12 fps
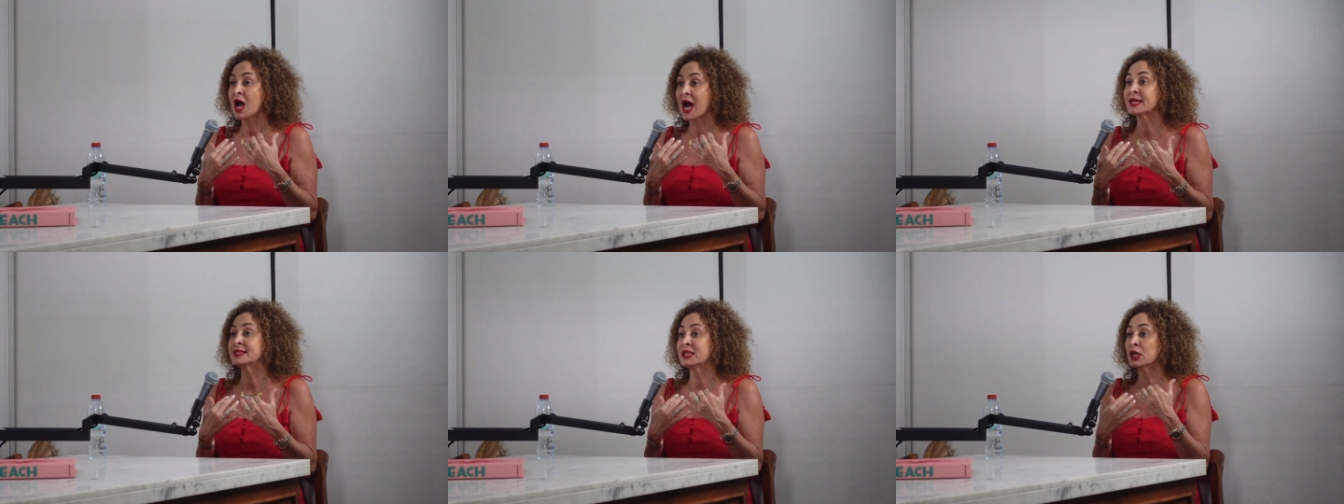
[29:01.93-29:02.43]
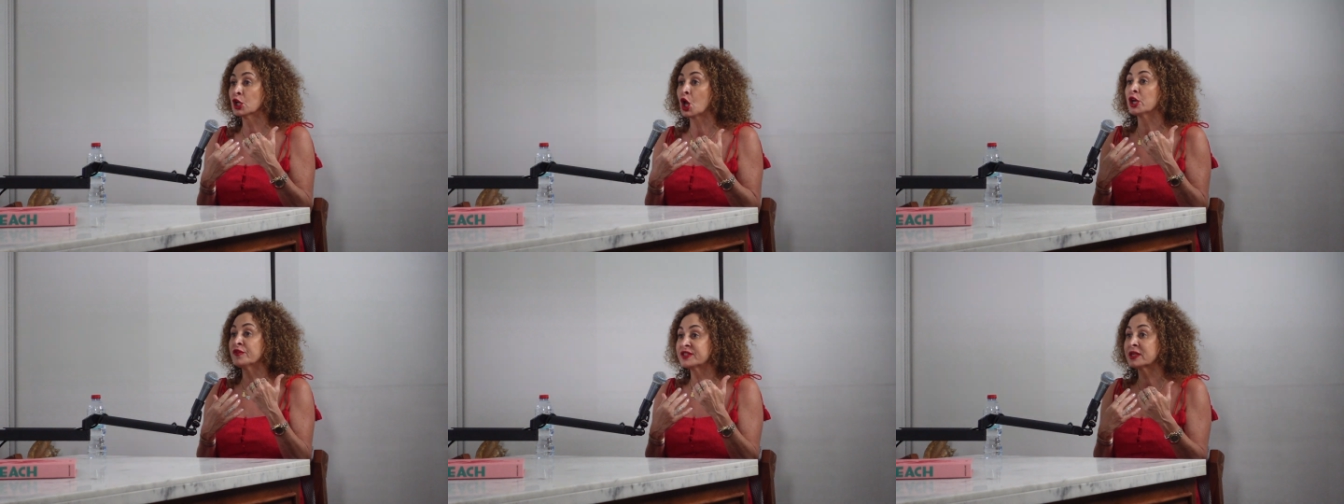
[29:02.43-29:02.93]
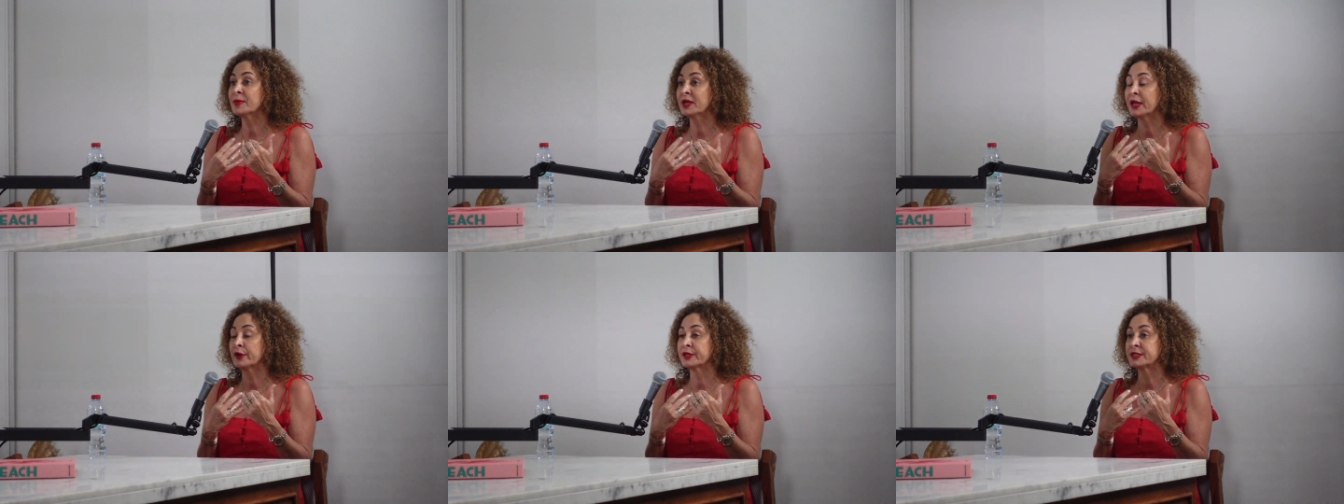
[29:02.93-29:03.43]
I see a lot of
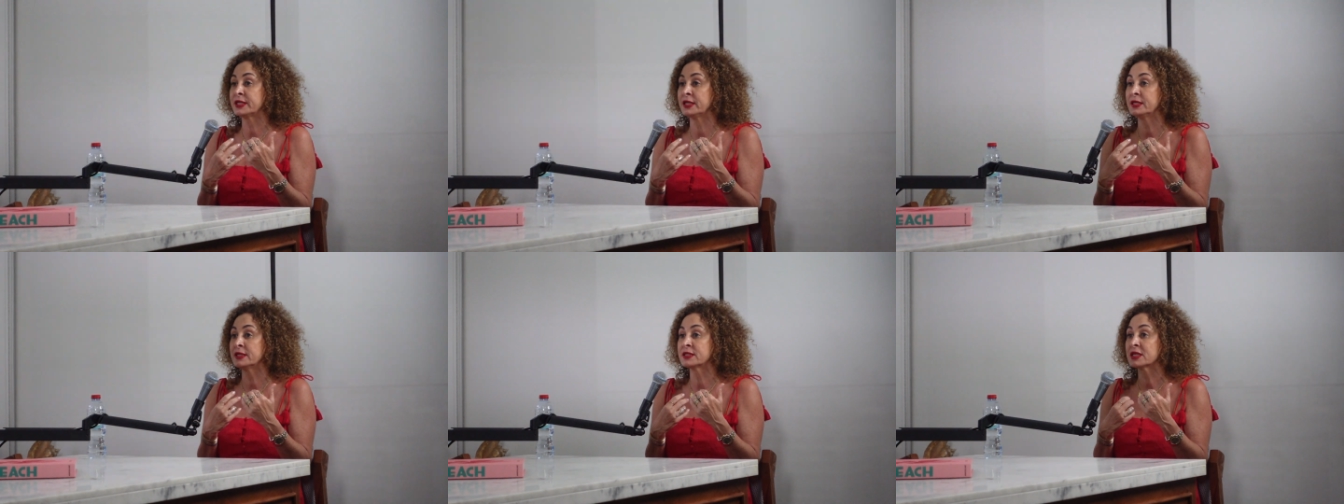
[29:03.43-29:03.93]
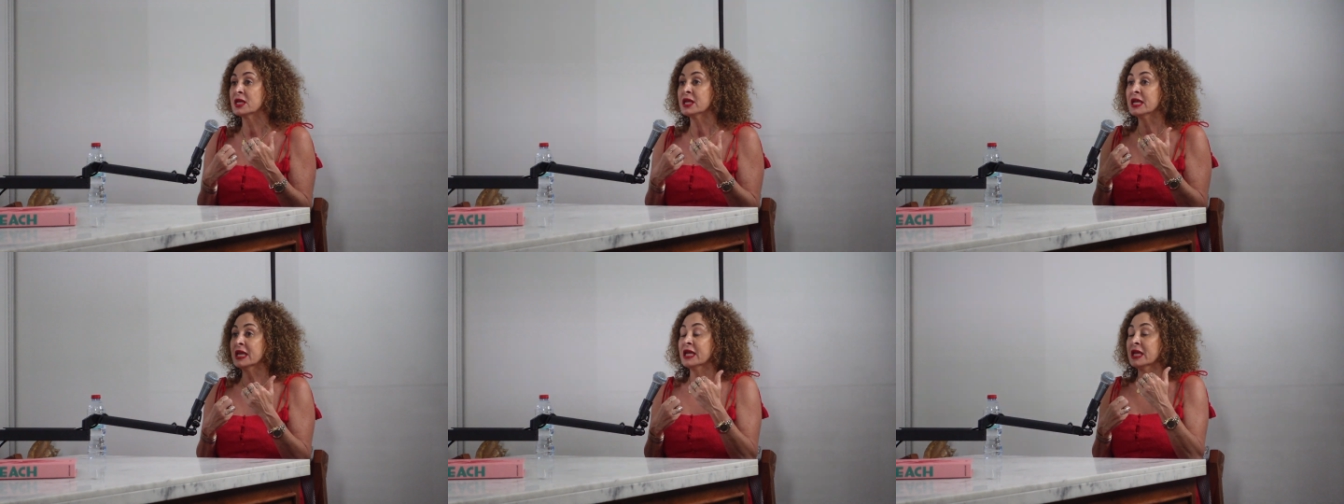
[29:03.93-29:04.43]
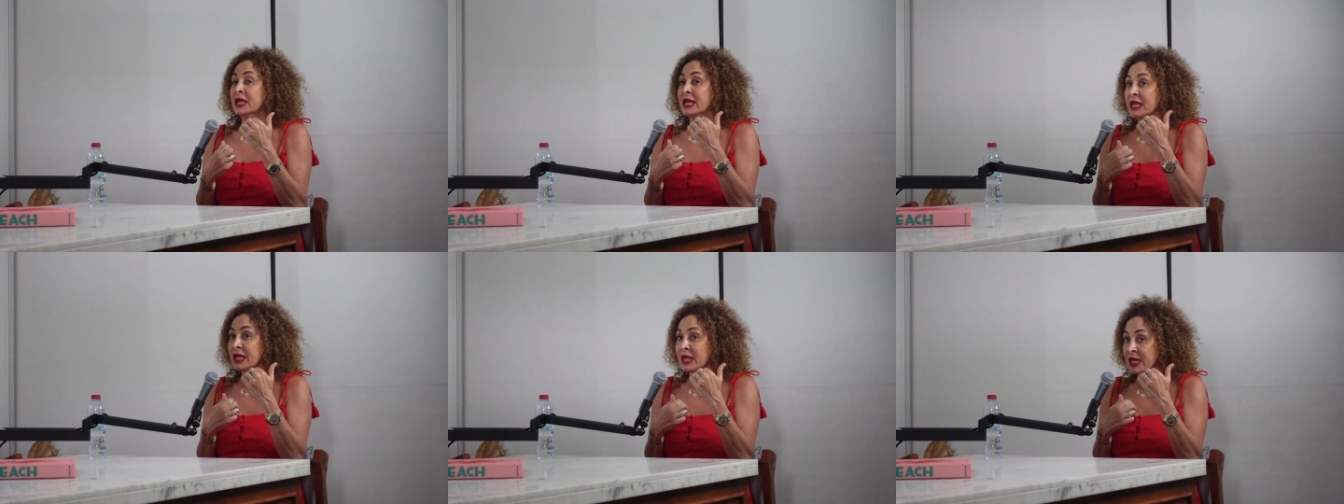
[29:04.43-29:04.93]
similarities
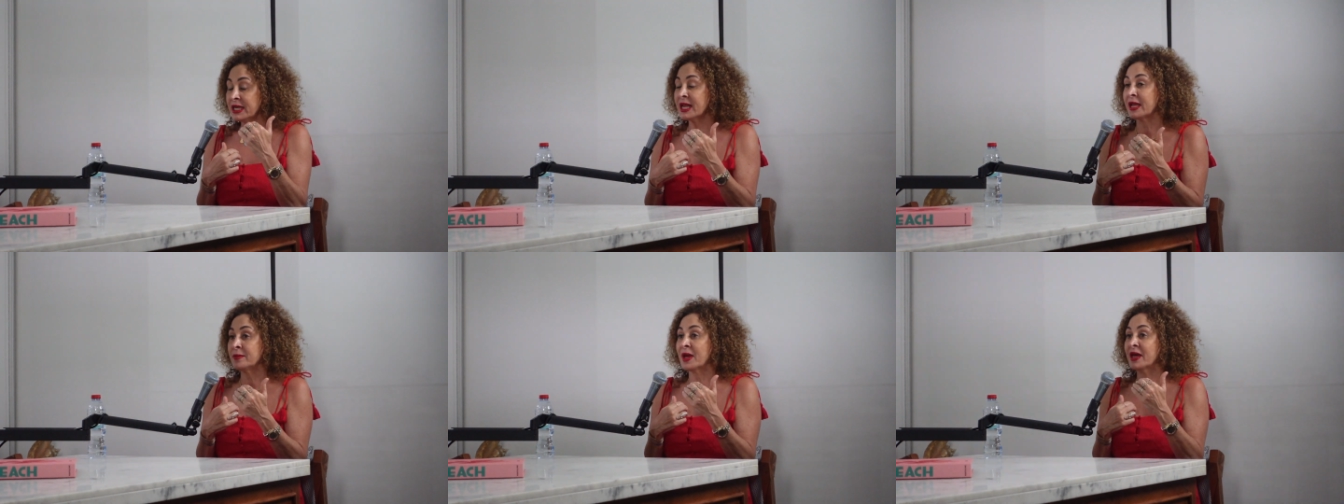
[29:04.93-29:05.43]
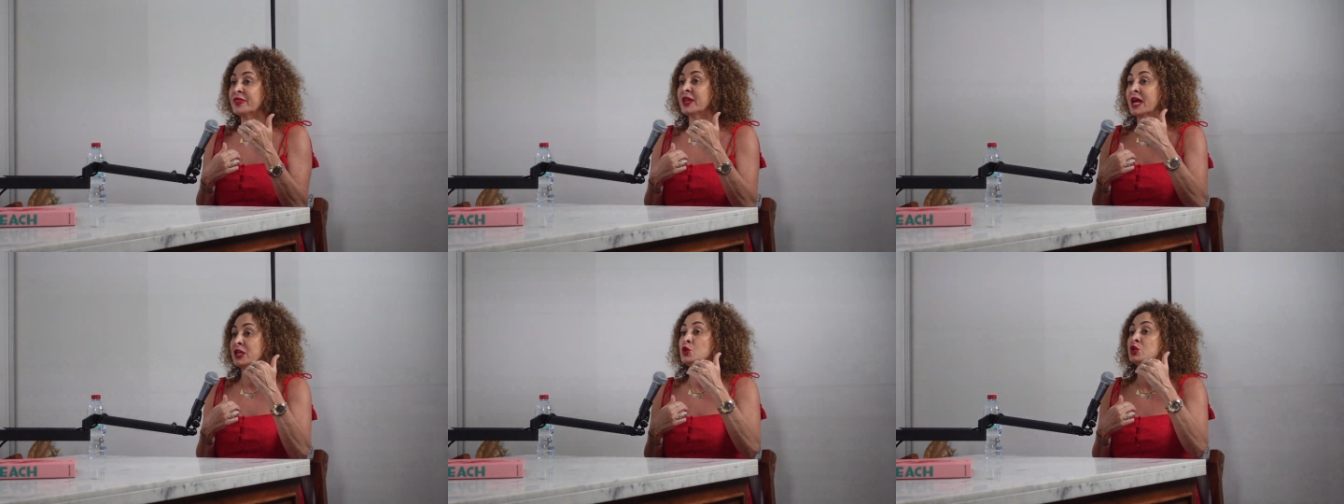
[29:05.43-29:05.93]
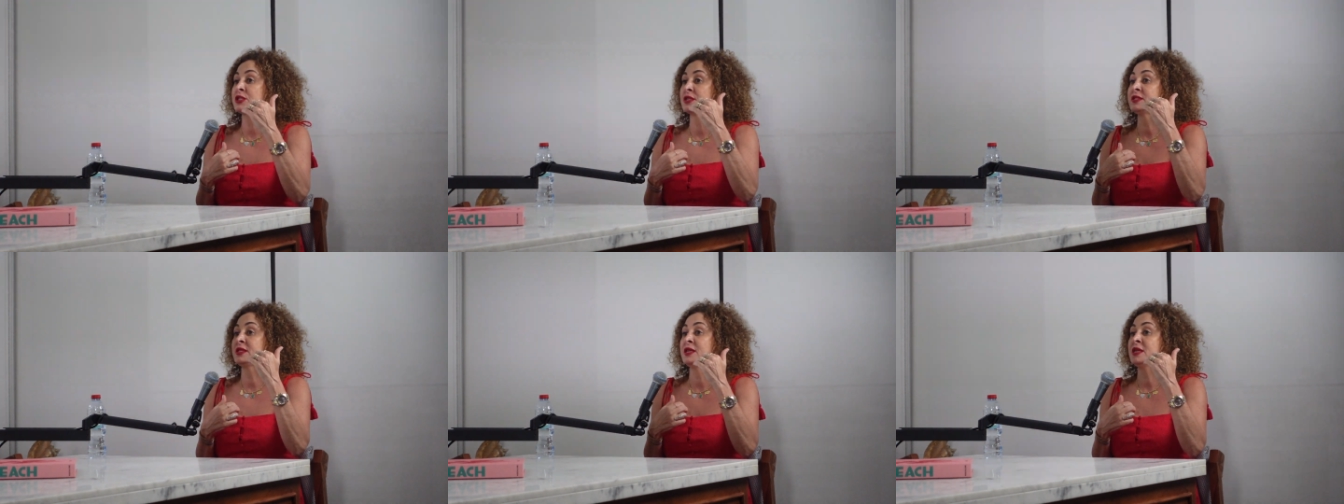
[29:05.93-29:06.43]
in Ahmad that I used to
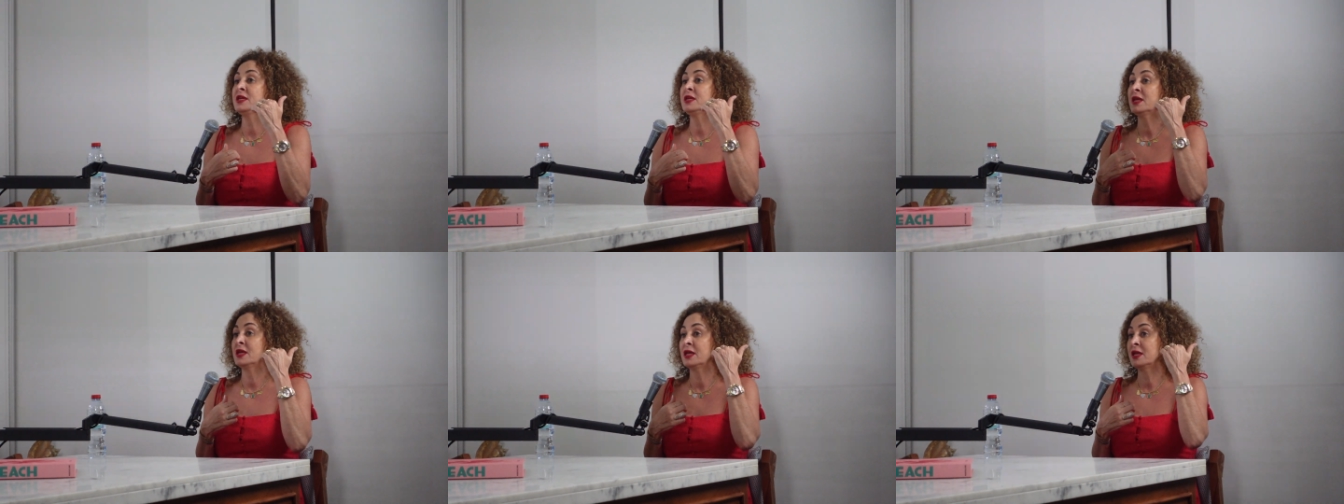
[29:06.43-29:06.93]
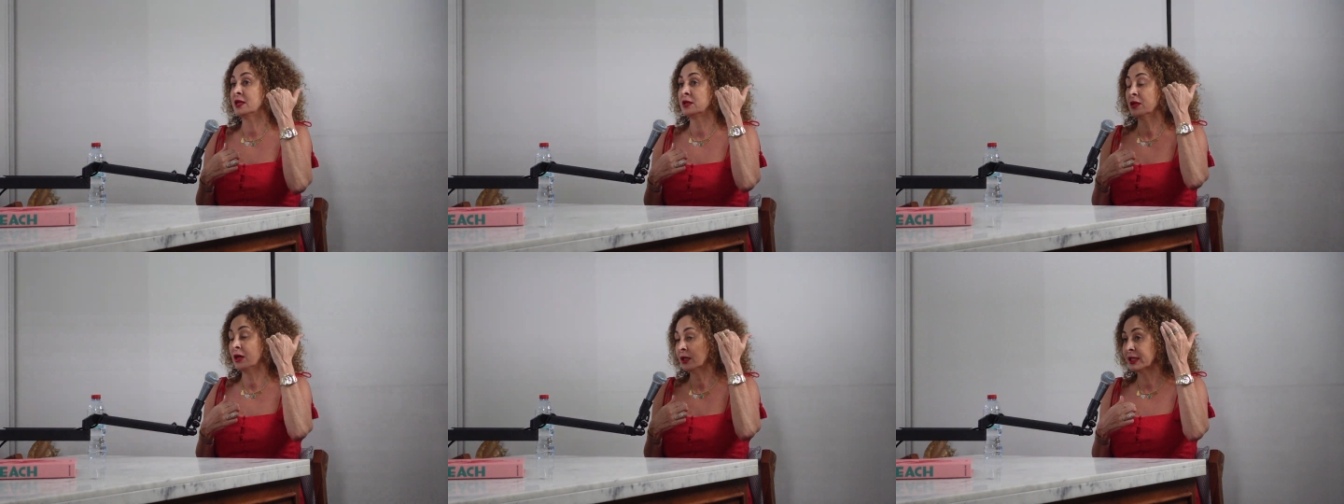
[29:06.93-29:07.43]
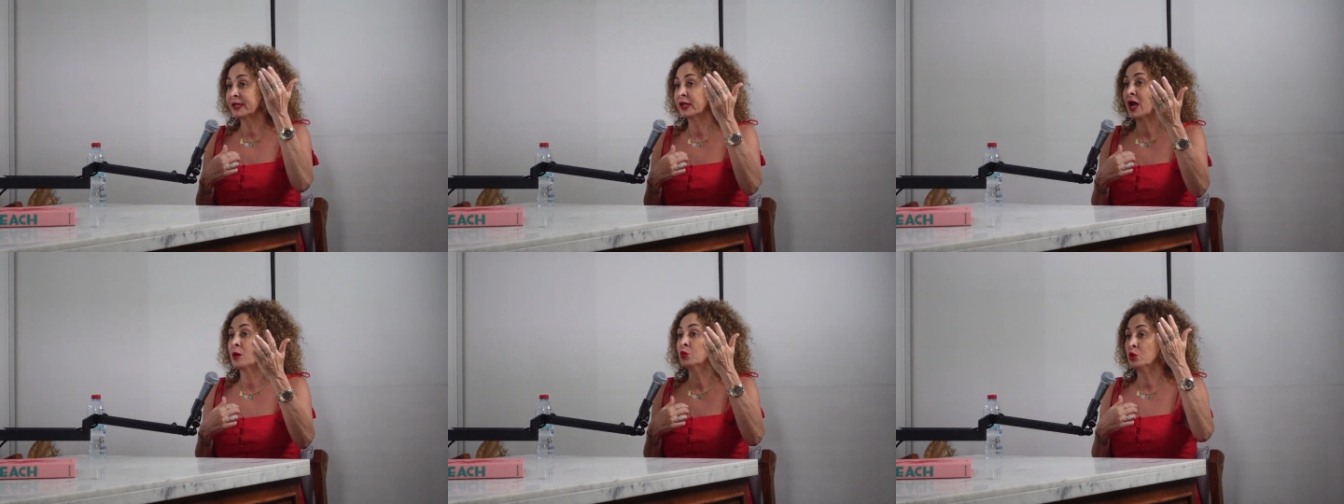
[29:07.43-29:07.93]
see in Allah
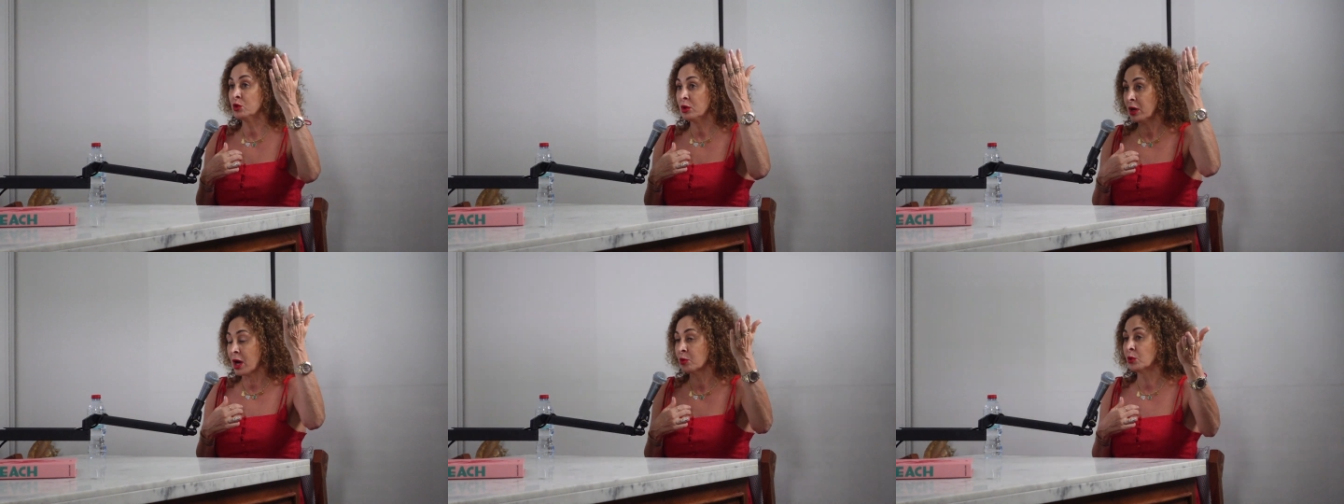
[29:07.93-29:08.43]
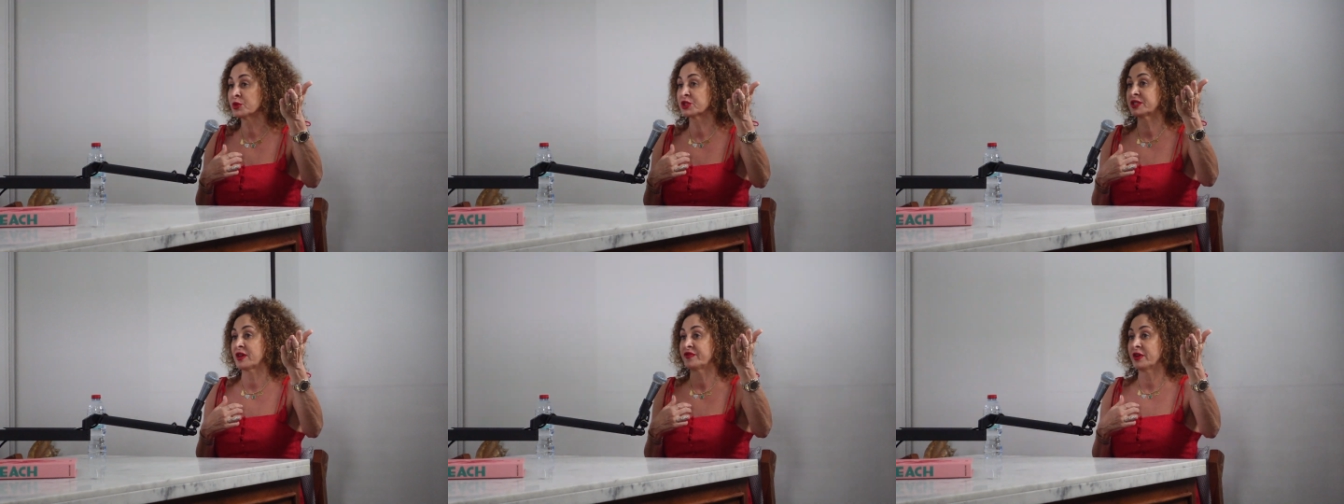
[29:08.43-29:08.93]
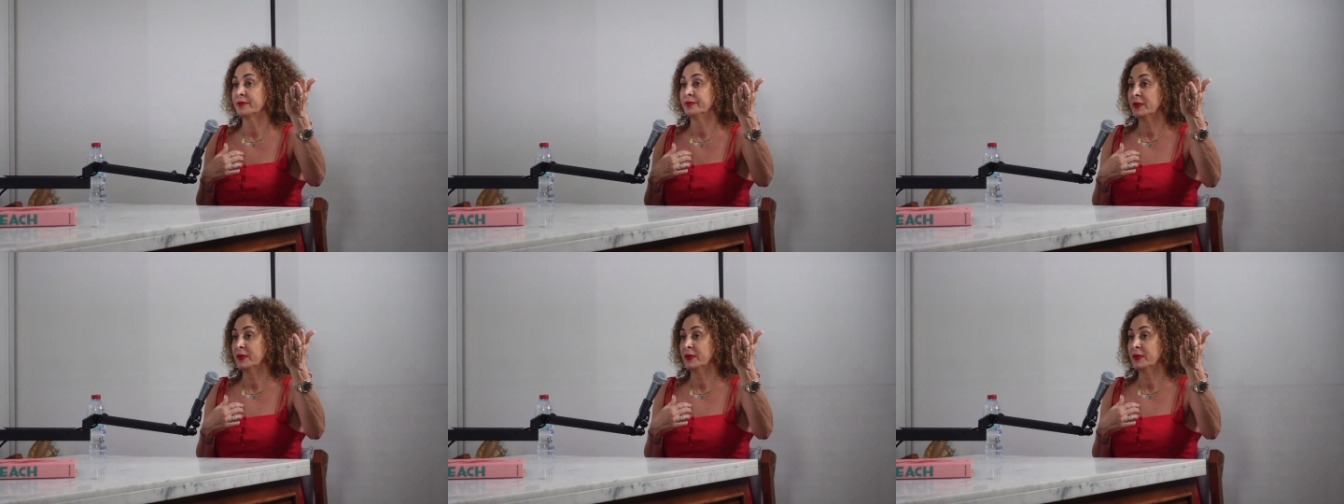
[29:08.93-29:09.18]
Yarhamu, Amu Mustafa.